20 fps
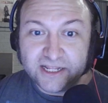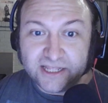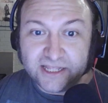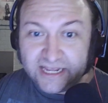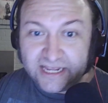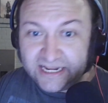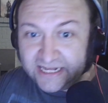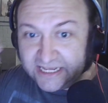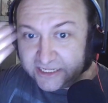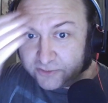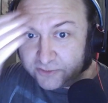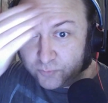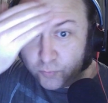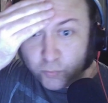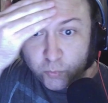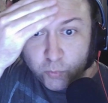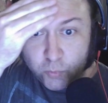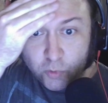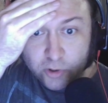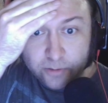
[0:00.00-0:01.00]
in his
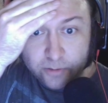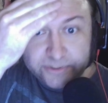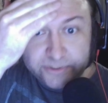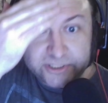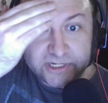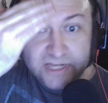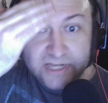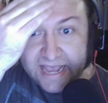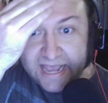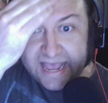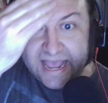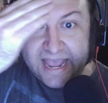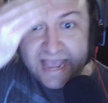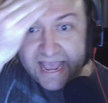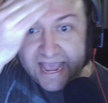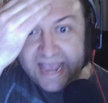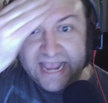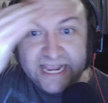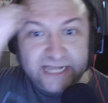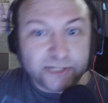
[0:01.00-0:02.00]
warped,
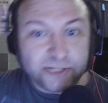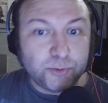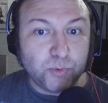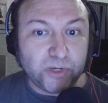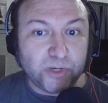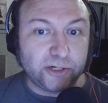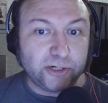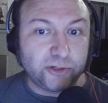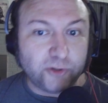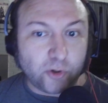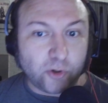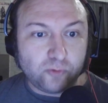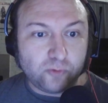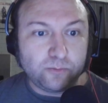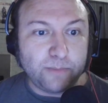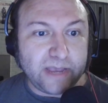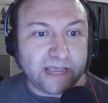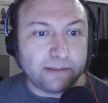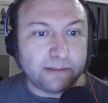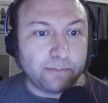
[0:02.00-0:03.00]
age riddled old
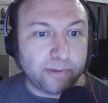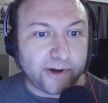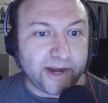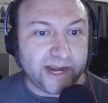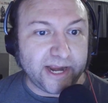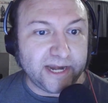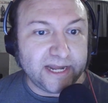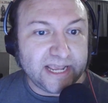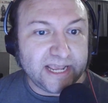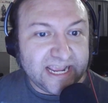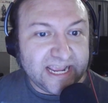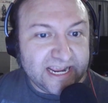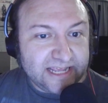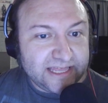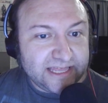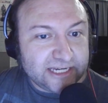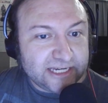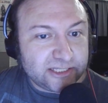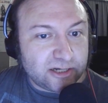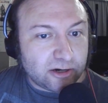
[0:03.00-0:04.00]
man brain, he
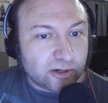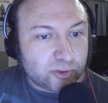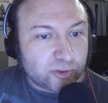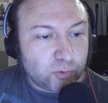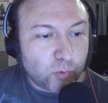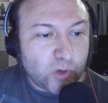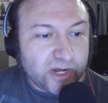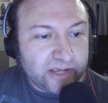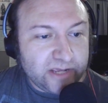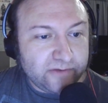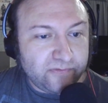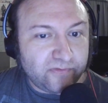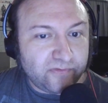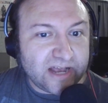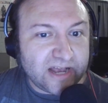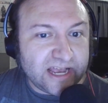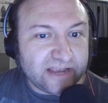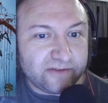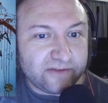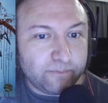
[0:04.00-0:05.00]
thinks there are
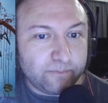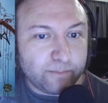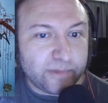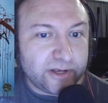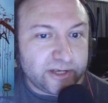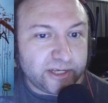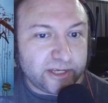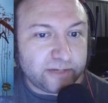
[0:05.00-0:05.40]
25 million